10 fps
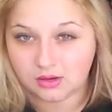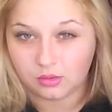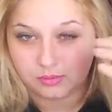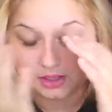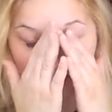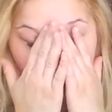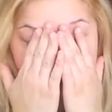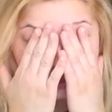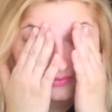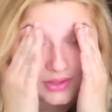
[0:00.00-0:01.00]
Oh my
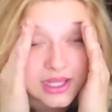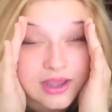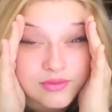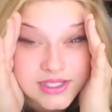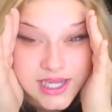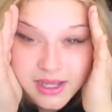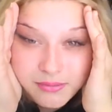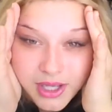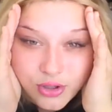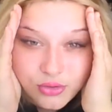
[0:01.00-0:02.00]
gosh. I feel like every time
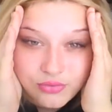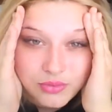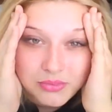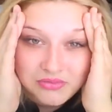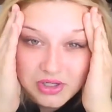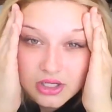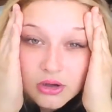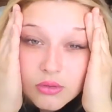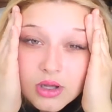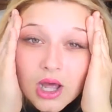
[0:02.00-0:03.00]
I go to film a
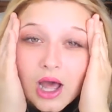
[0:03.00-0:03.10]
video,